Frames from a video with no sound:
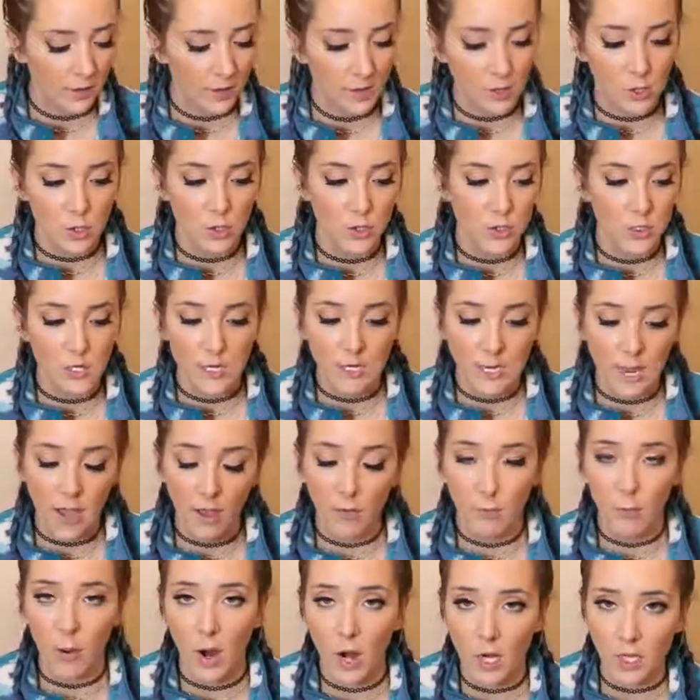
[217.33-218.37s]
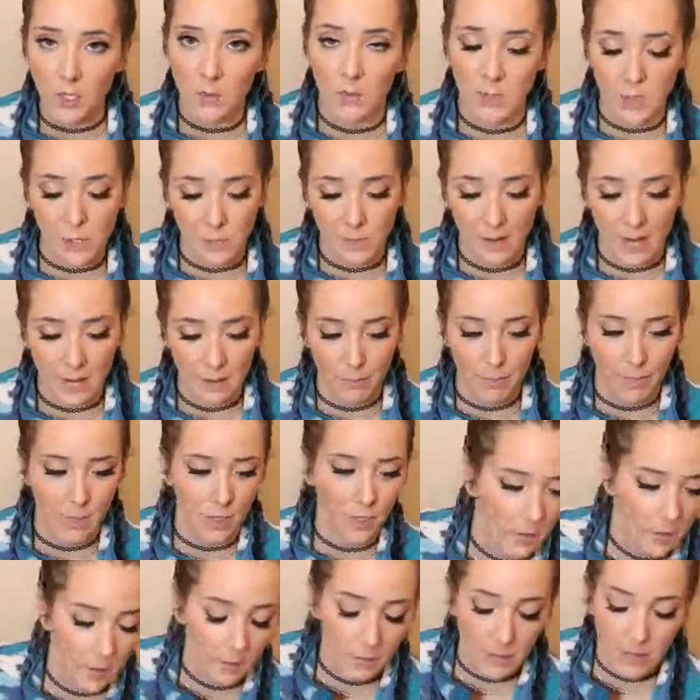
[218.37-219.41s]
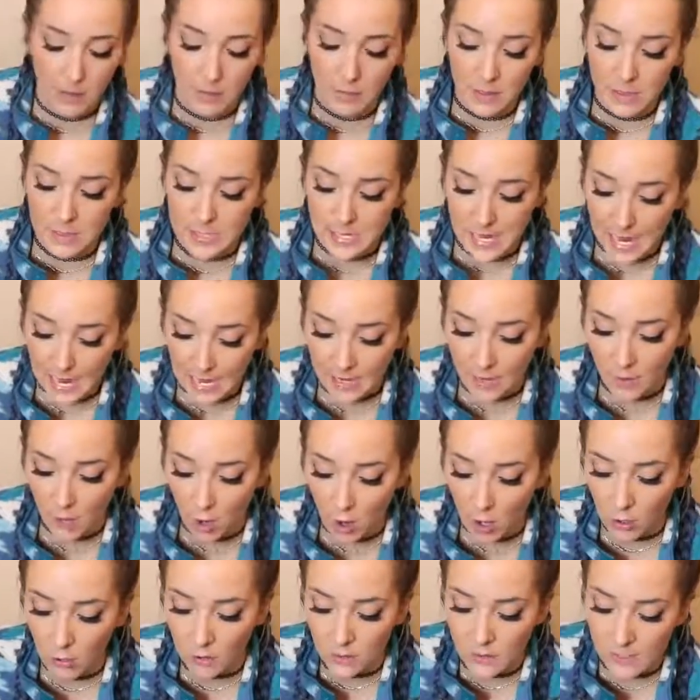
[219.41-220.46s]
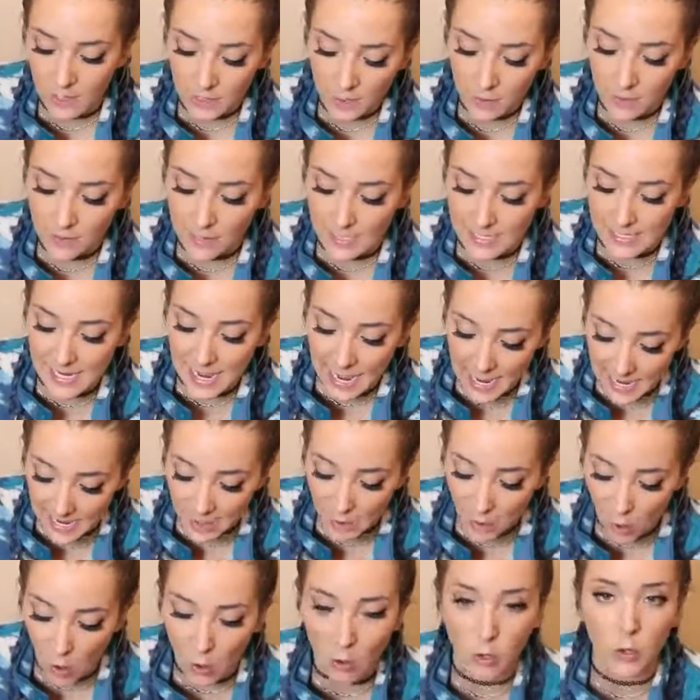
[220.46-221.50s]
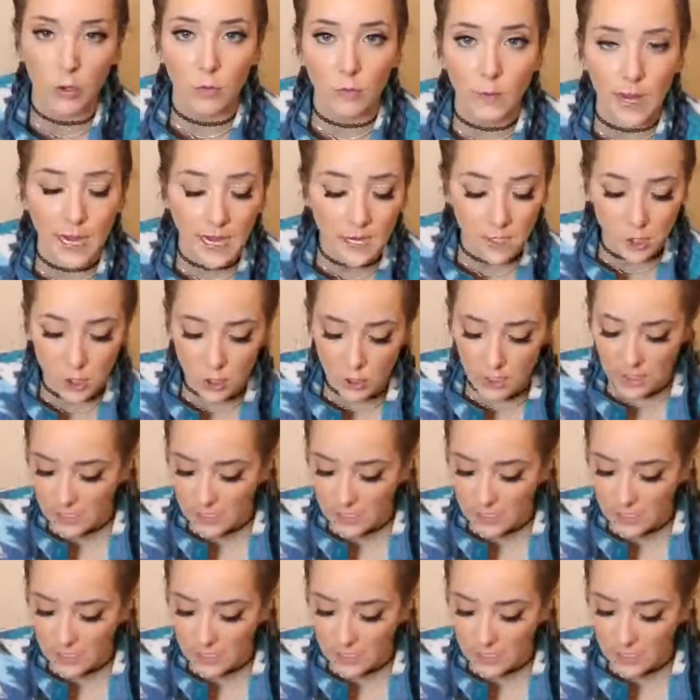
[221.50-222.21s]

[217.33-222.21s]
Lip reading: Unless you didn't have parchment paper, then maybe $10. Now you're in the $10 range.